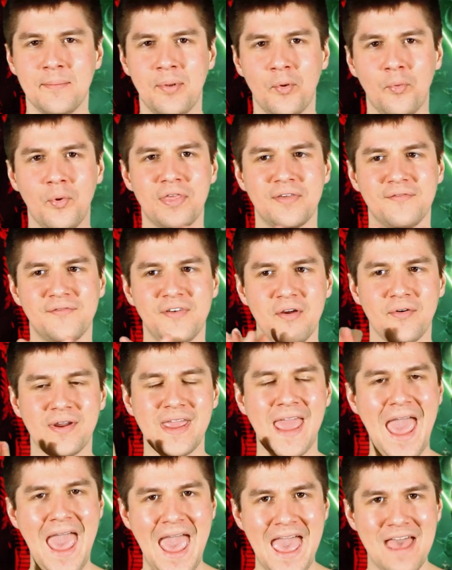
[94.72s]
but with
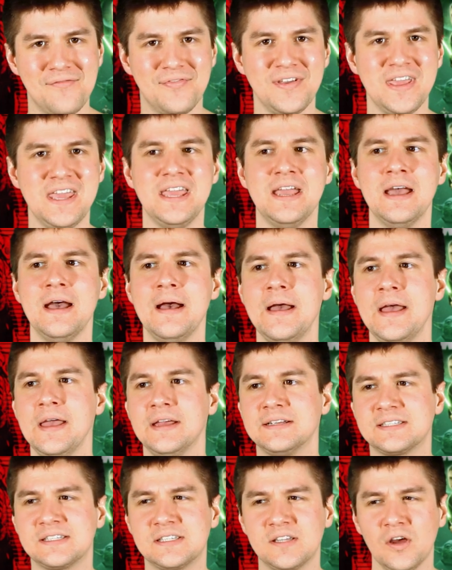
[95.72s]
very heavy,
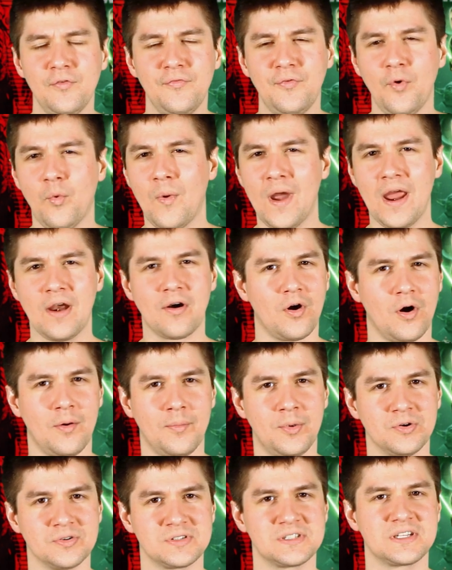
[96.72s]
self-aware
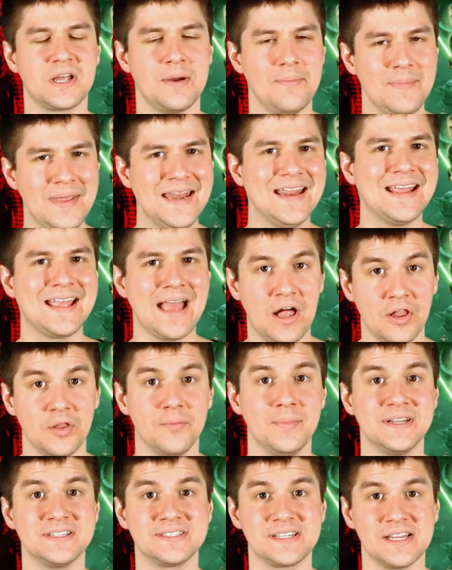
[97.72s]
almost, comedic
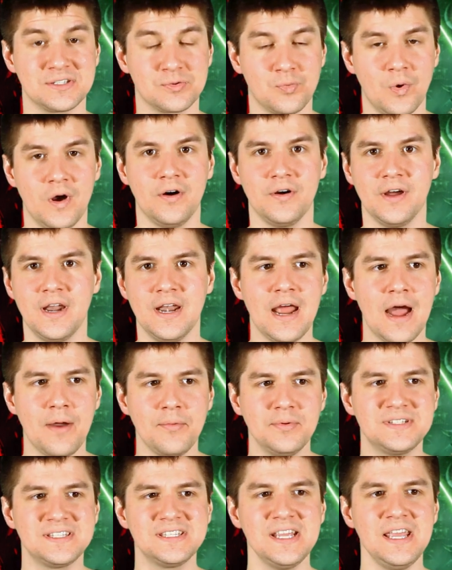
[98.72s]
elements as well. And I
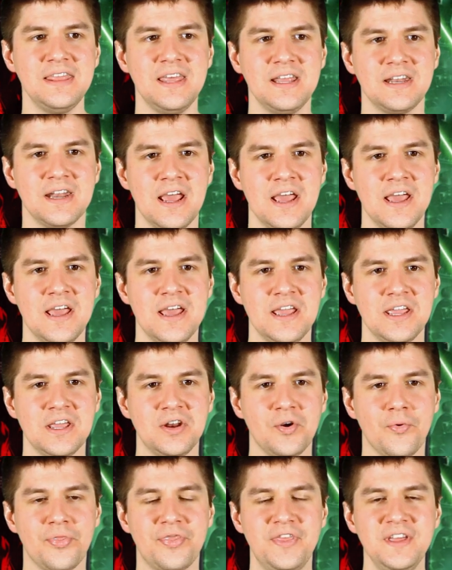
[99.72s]
would say that,
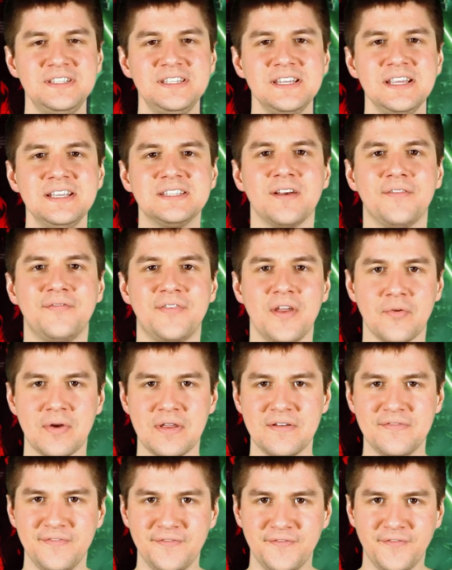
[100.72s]
you know, this is a
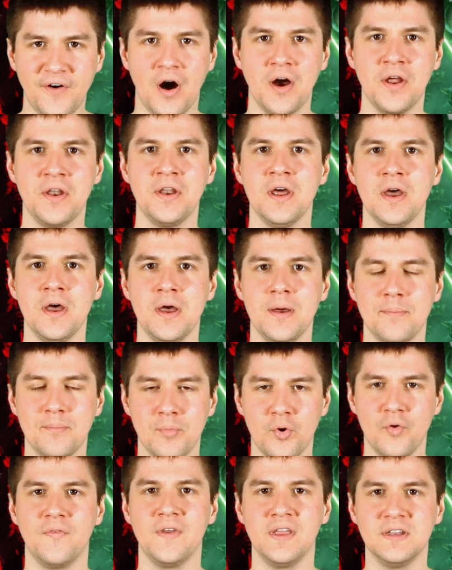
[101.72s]
very fun
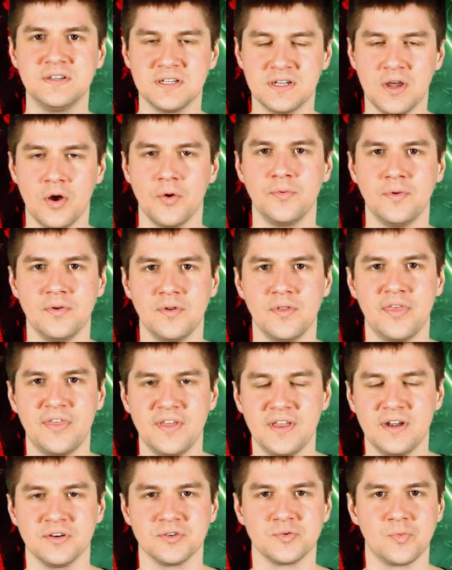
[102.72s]
movie to go to the
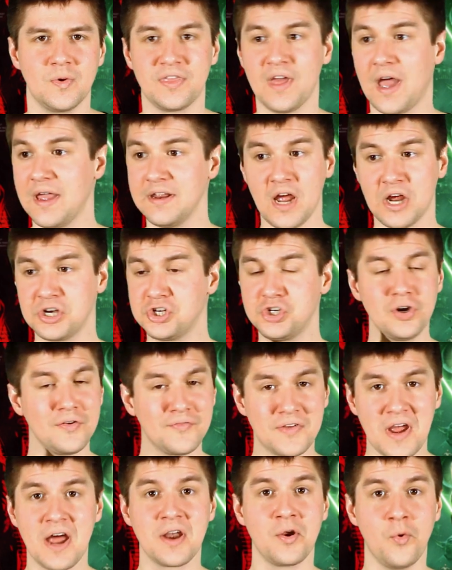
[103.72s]
theaters with. I should
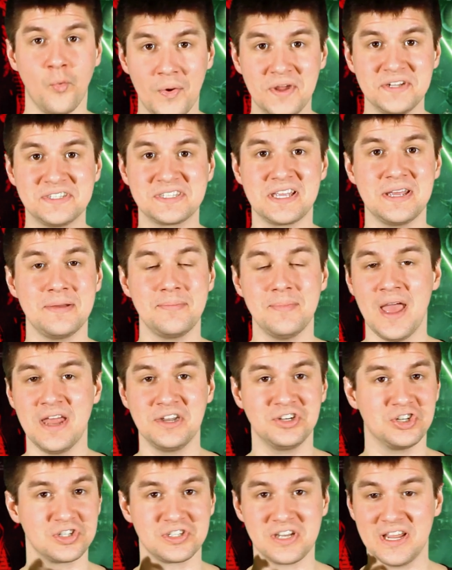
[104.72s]
have gotten a whiskey
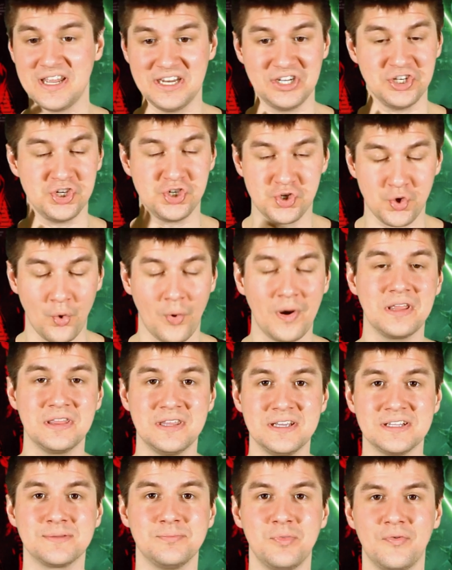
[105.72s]
and just enjoyed
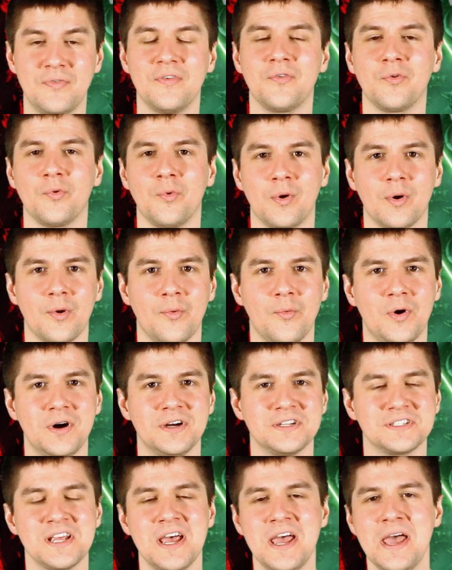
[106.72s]
this movie for what it
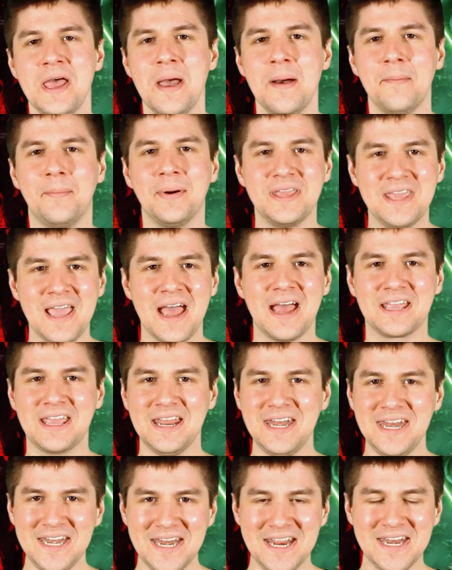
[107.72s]
was. But yeah,
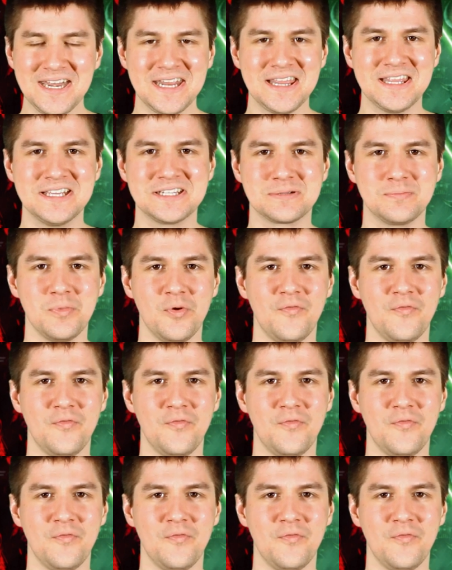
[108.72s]
getting into this